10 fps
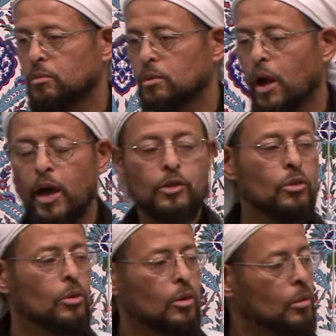
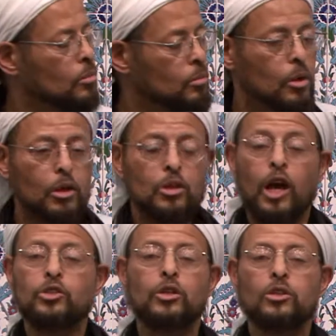And it
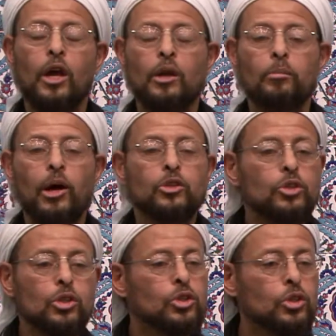doesn't take much.
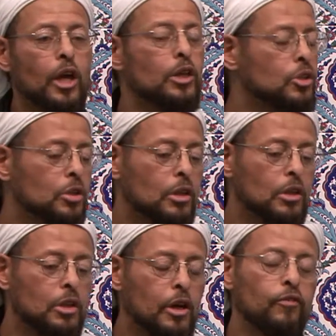It just takes
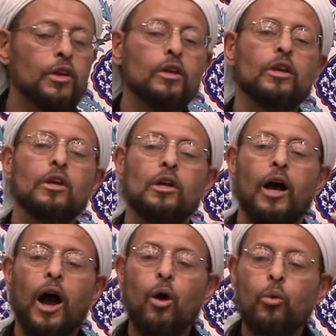living
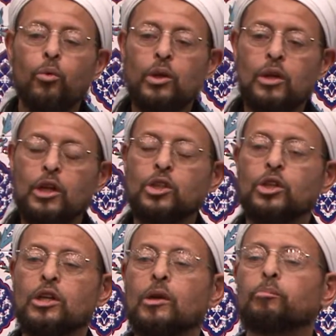our
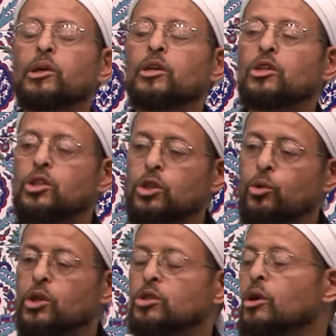religion and being
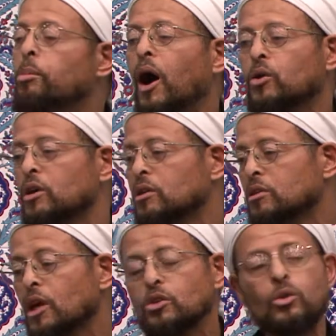serious about it.
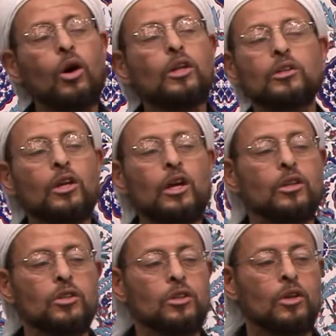That's all it
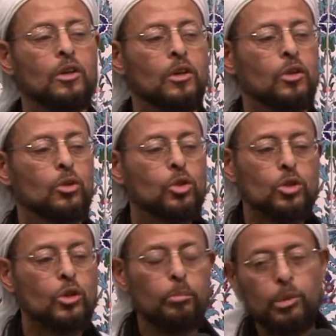takes. You
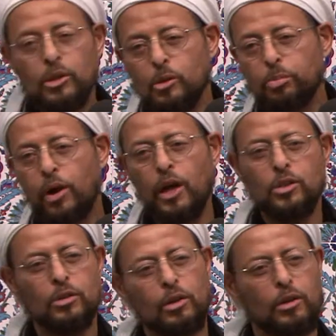shouldn't be
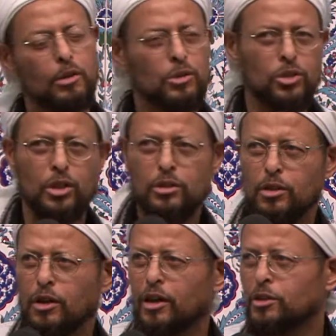depressed. Oh,
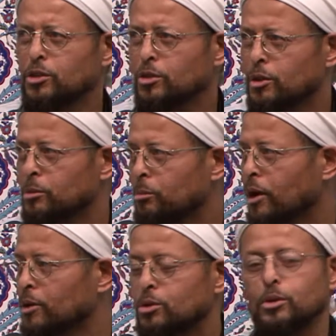shaitan, this
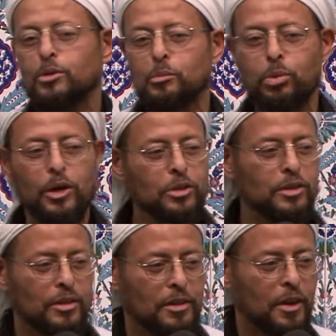khutbah is so
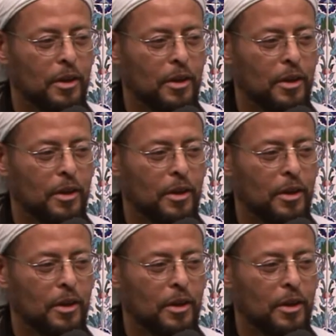depressing.